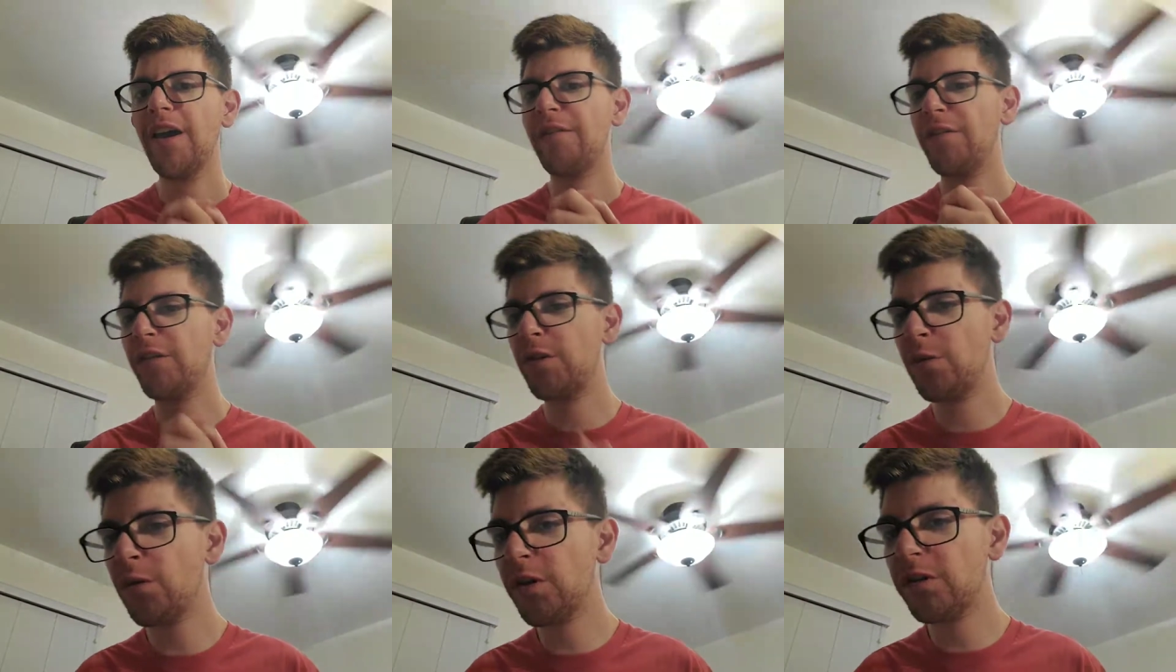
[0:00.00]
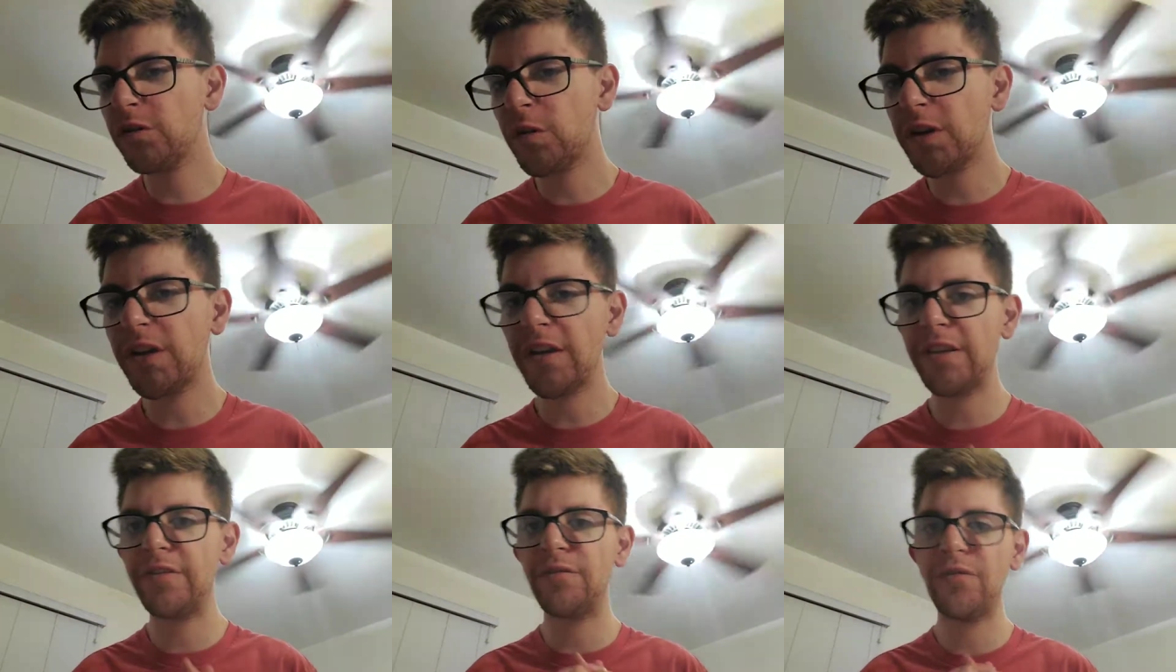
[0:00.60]
If you do enjoy
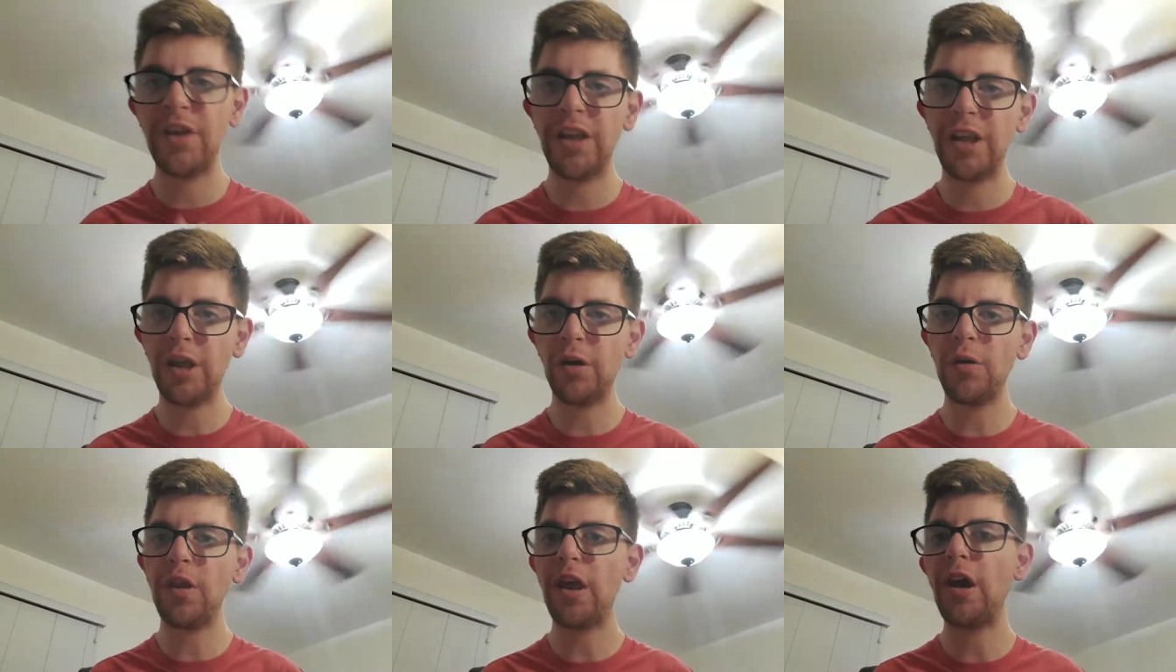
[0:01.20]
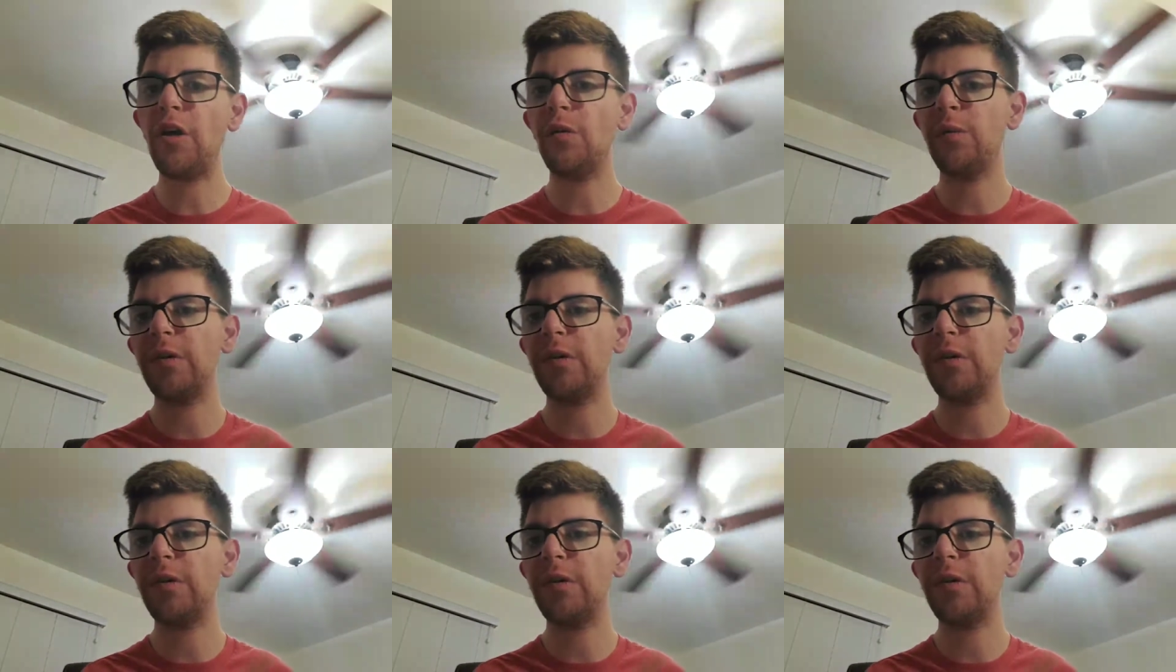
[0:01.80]
this video though,